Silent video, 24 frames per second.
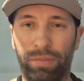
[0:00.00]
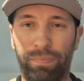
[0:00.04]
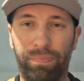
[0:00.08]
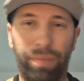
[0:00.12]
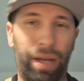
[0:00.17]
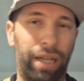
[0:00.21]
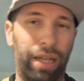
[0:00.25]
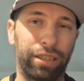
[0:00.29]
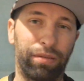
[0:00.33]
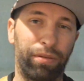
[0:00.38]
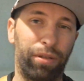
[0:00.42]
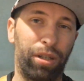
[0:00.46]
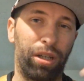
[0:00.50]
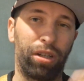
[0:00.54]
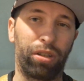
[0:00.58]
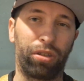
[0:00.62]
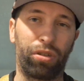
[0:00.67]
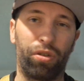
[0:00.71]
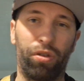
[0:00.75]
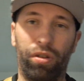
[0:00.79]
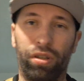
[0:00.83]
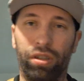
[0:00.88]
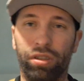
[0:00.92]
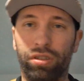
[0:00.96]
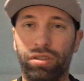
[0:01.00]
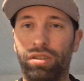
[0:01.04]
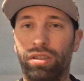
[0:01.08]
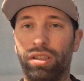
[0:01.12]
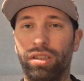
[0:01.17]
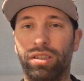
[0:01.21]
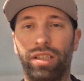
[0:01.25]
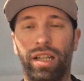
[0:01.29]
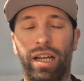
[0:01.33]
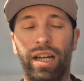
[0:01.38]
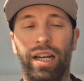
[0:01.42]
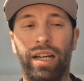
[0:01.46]
basketball court
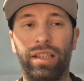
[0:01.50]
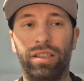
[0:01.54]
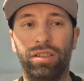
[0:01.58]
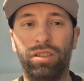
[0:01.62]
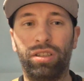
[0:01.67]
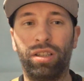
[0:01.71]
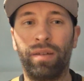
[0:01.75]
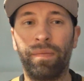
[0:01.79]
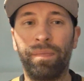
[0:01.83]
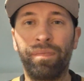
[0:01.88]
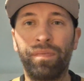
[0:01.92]
designs.